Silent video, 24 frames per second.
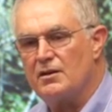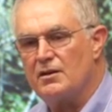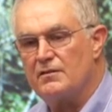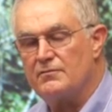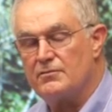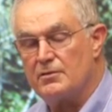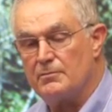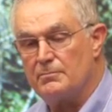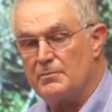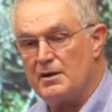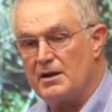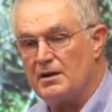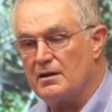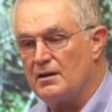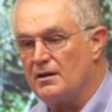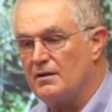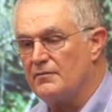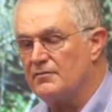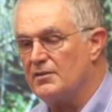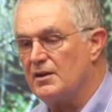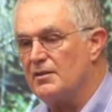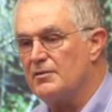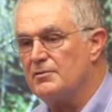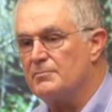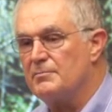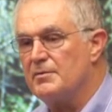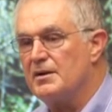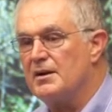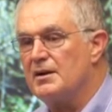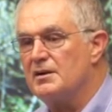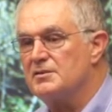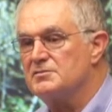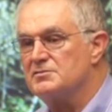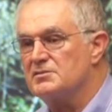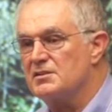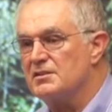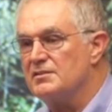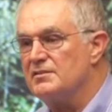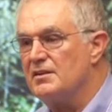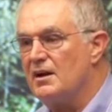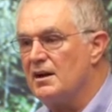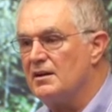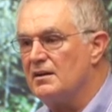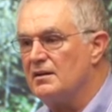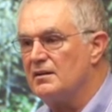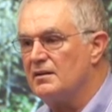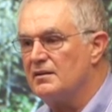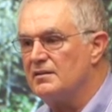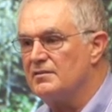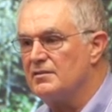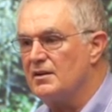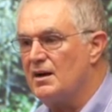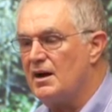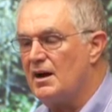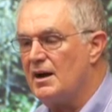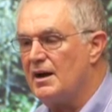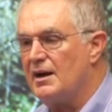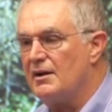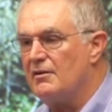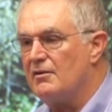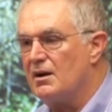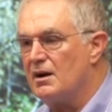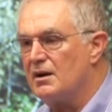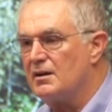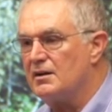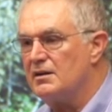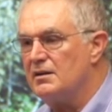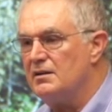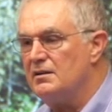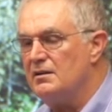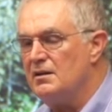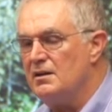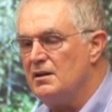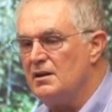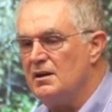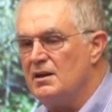other bears in the hierarchy,